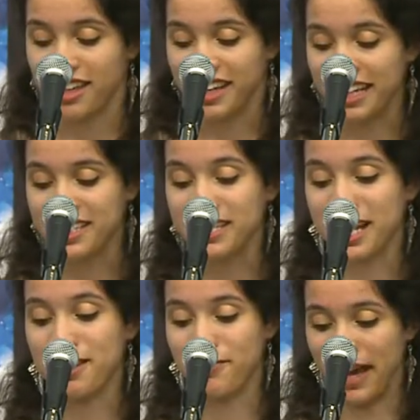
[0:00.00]

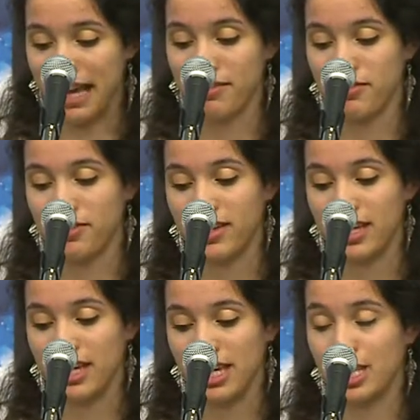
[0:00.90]
1995.
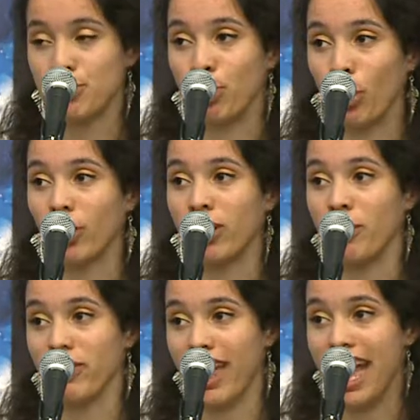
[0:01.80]
He is born
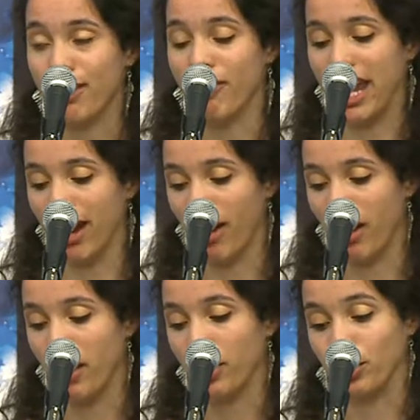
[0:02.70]
with a head of hair
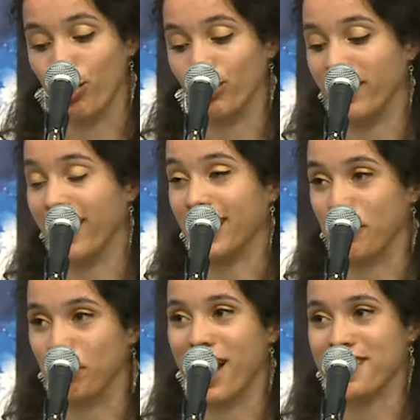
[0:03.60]
golden like
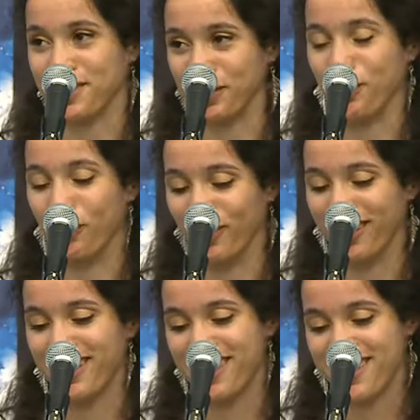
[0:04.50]
Nebraska corn.
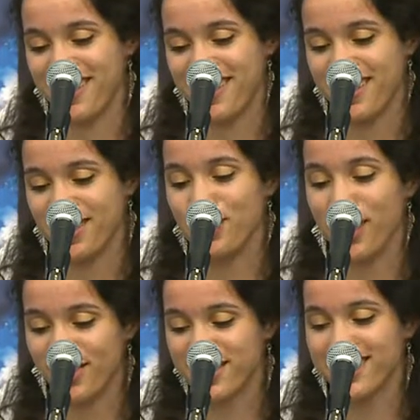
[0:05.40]

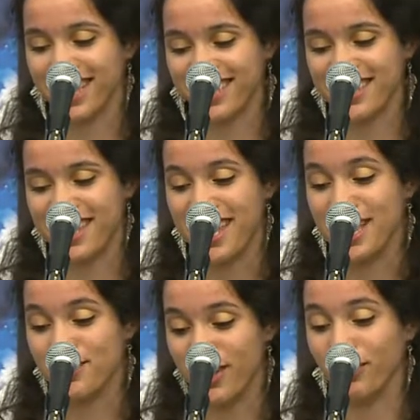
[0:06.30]
2006,
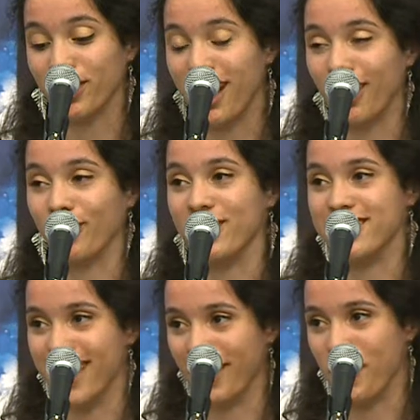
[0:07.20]
his favorite color
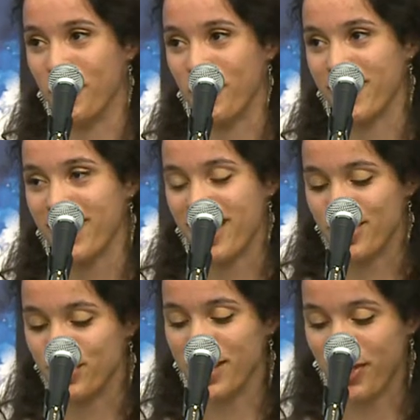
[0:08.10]
is yellow.
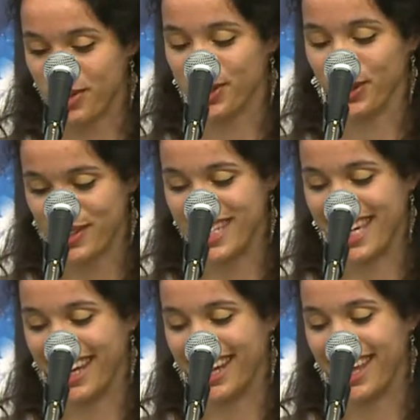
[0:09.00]

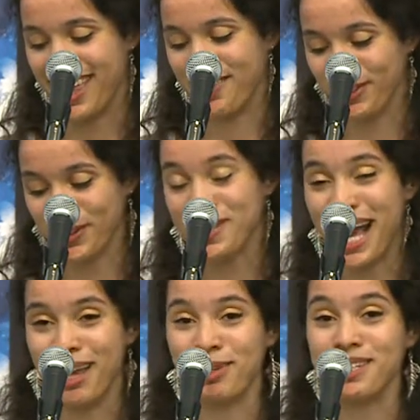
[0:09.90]
2013, the first
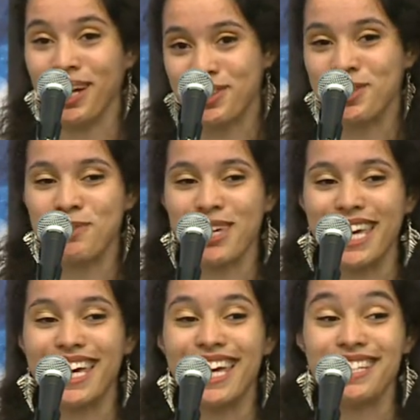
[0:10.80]
time he touches
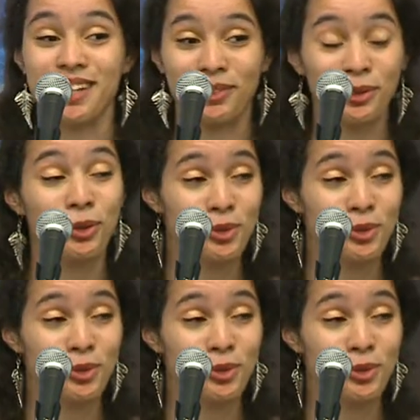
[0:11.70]
me is a literal